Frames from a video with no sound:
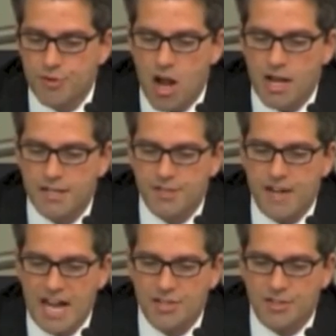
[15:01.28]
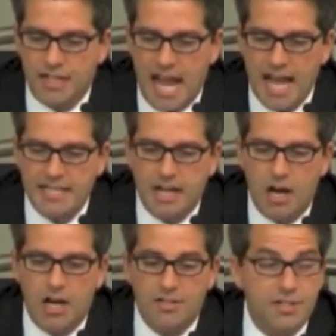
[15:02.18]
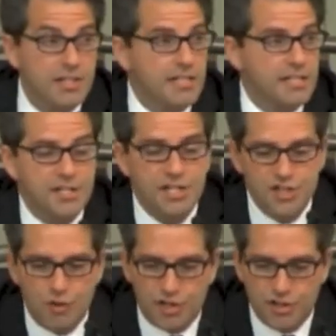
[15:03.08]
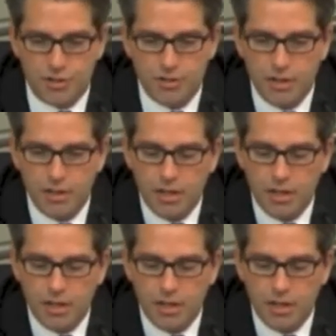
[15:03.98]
drawings of actually adding on to the existing structure.